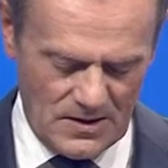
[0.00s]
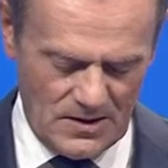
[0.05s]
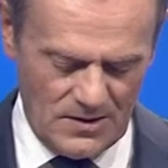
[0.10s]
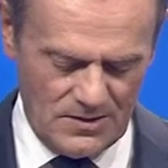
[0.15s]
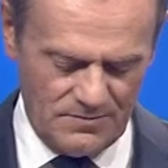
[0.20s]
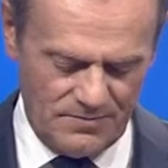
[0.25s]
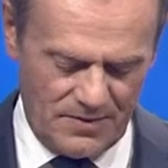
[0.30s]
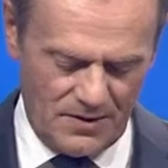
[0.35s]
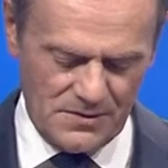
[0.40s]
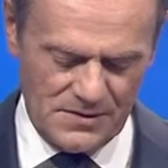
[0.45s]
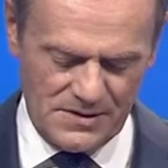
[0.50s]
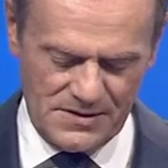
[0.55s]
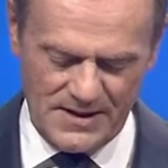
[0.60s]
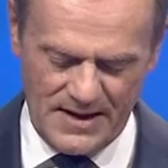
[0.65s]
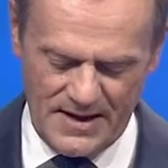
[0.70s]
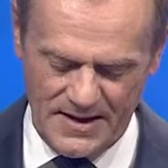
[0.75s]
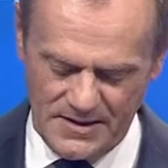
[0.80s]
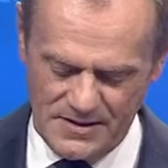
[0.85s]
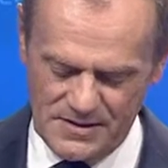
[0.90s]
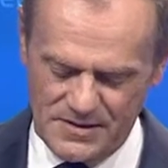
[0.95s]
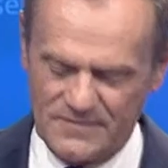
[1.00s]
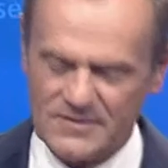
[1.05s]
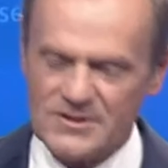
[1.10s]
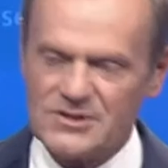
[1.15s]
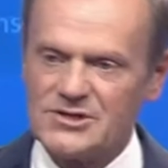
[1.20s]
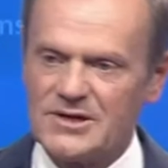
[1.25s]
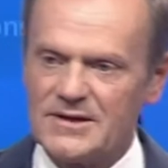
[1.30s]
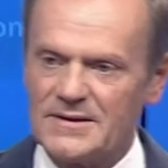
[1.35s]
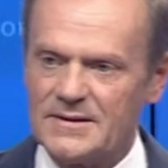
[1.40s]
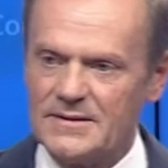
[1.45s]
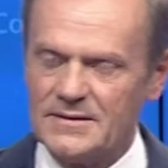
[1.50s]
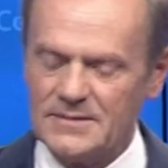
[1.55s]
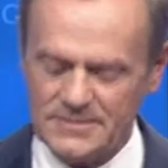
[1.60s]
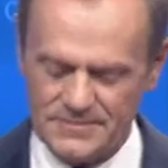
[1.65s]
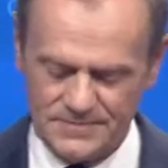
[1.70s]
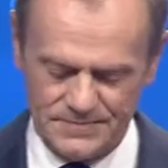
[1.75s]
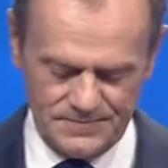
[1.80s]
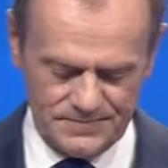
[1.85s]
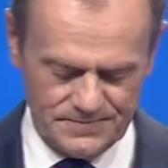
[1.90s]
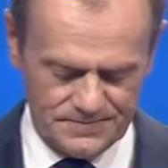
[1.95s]
on both sides of the
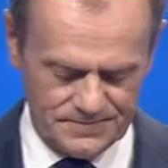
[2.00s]
channel.